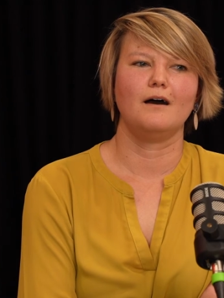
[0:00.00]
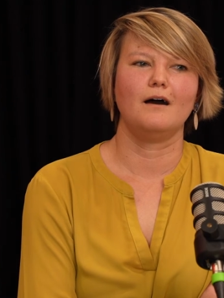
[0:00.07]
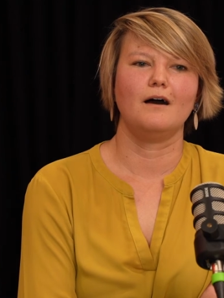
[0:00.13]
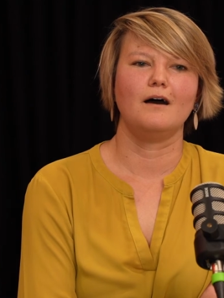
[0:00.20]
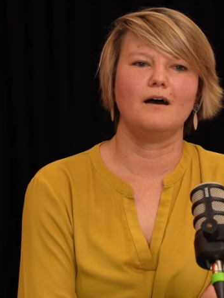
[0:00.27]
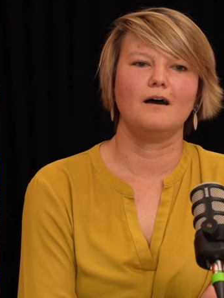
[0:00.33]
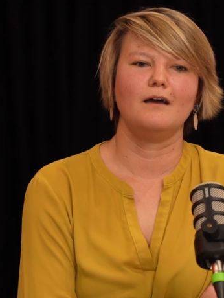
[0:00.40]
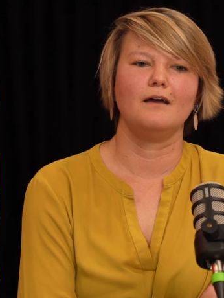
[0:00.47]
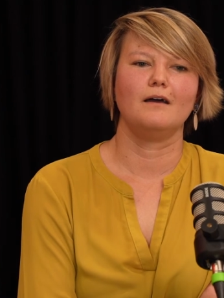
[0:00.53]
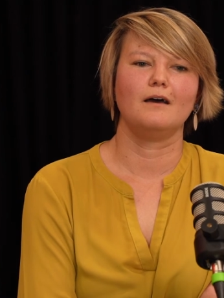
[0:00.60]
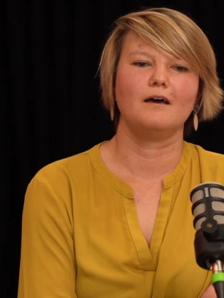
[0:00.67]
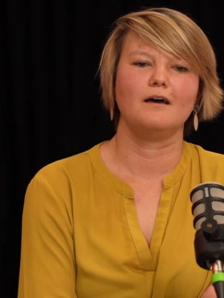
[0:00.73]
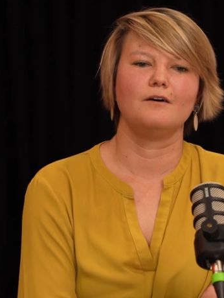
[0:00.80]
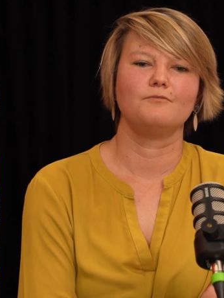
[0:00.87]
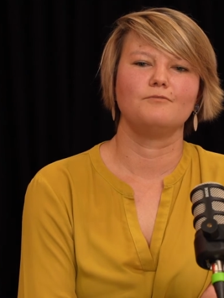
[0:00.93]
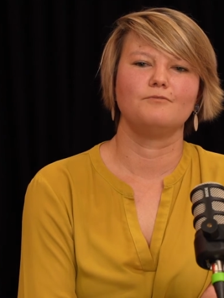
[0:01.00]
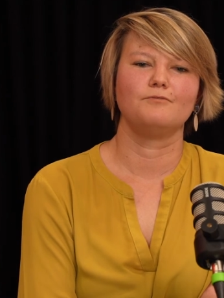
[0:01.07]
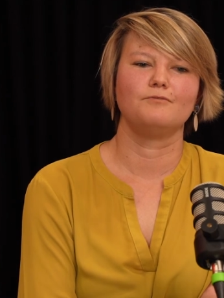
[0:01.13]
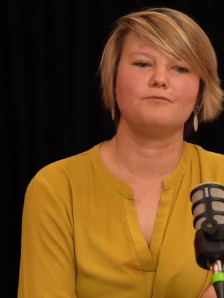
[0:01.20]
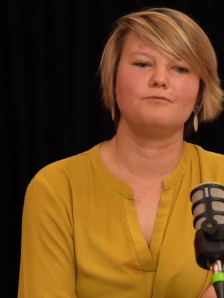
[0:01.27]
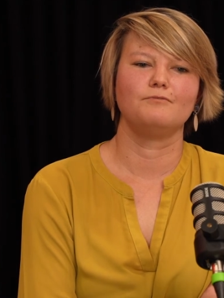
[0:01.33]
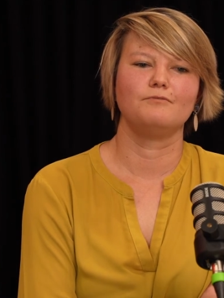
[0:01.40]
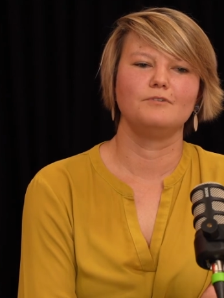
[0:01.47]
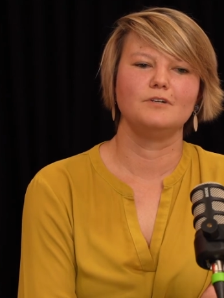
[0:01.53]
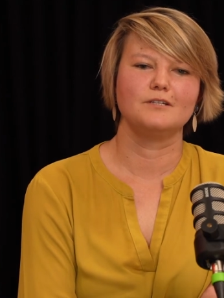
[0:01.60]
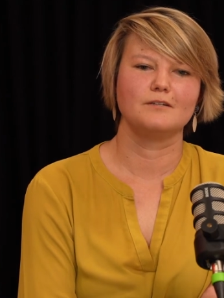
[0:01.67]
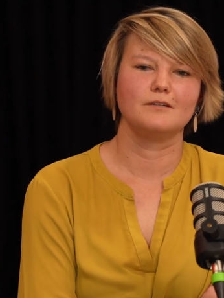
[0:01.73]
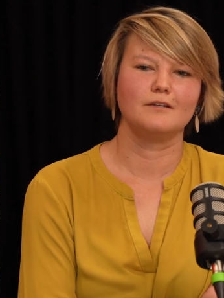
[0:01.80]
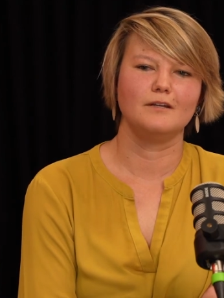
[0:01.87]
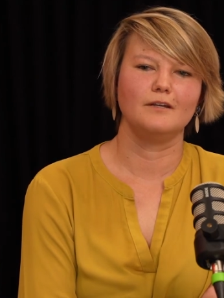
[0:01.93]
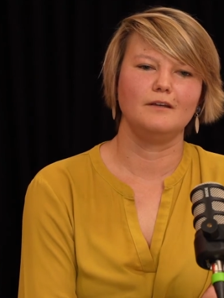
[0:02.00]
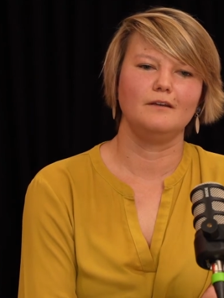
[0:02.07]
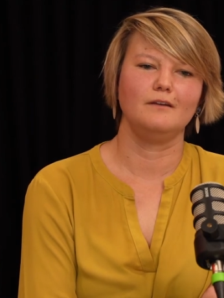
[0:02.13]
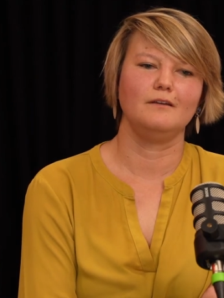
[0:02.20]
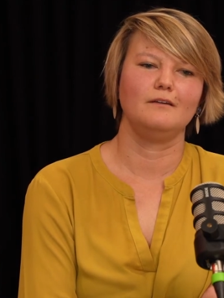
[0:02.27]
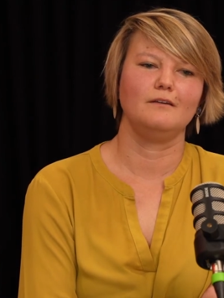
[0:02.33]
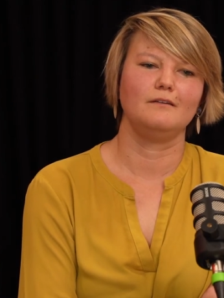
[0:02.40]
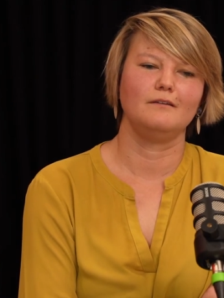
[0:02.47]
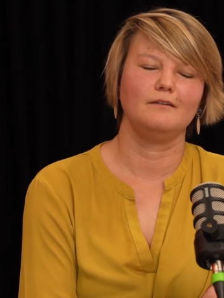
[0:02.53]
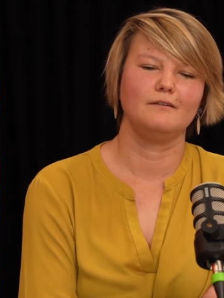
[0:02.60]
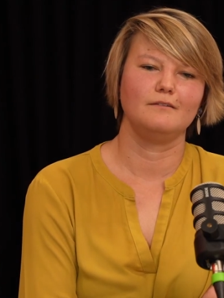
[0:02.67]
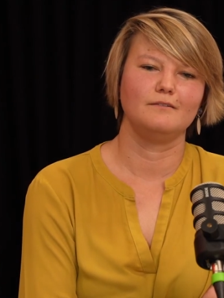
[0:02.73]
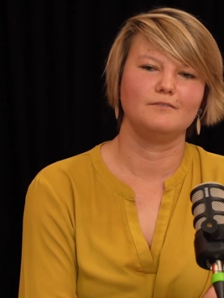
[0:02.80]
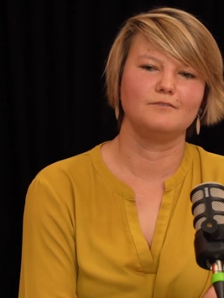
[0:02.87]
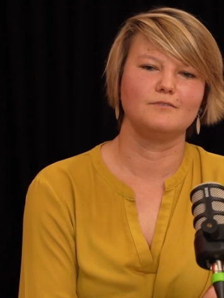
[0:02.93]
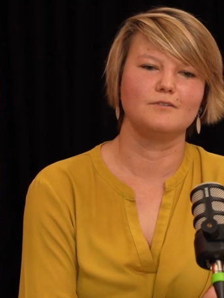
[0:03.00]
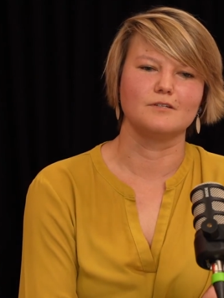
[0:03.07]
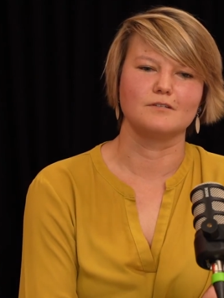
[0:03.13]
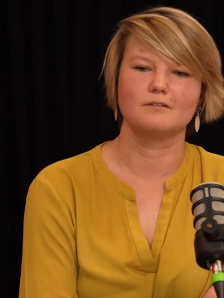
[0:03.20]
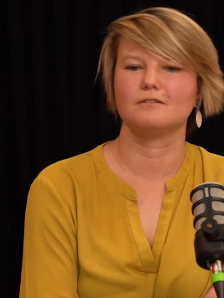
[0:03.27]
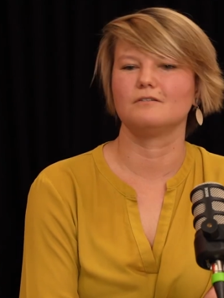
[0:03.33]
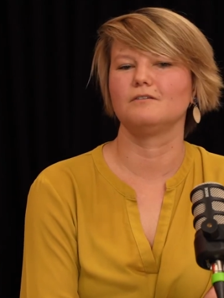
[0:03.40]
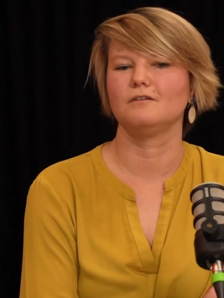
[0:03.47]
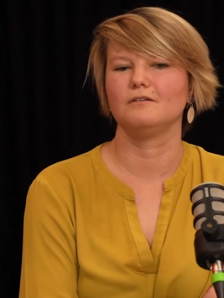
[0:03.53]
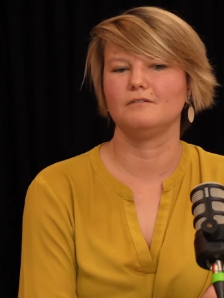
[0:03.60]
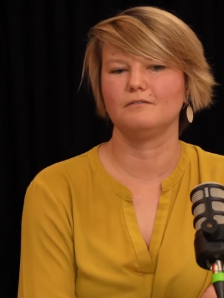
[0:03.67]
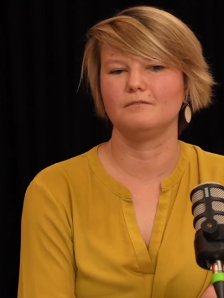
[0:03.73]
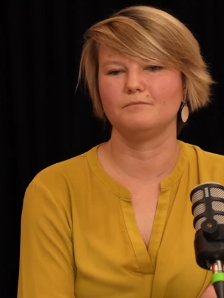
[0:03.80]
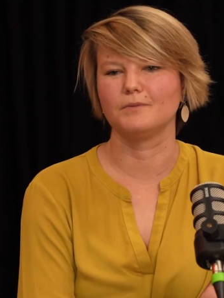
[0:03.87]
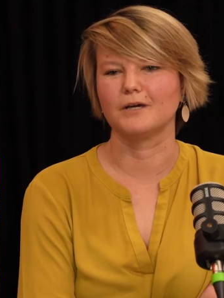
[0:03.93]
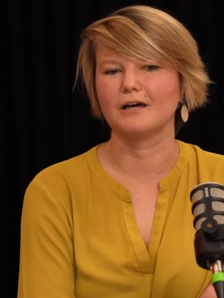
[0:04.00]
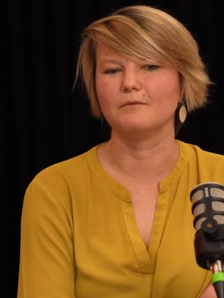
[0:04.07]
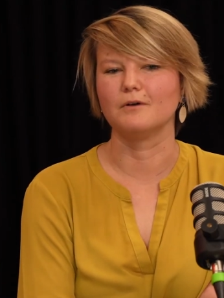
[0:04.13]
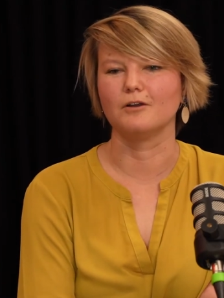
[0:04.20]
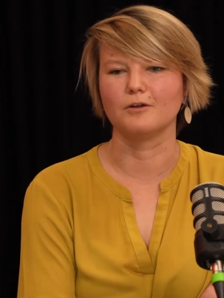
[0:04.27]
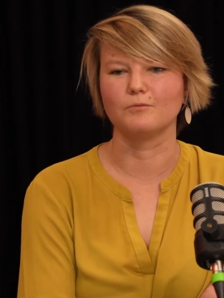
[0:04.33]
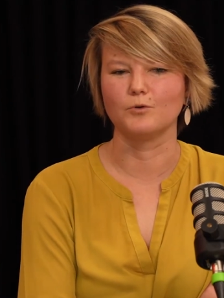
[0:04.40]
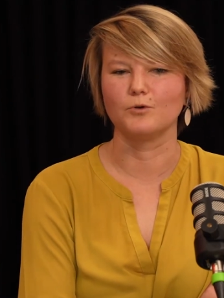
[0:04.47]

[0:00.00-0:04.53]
I have recently just become a lot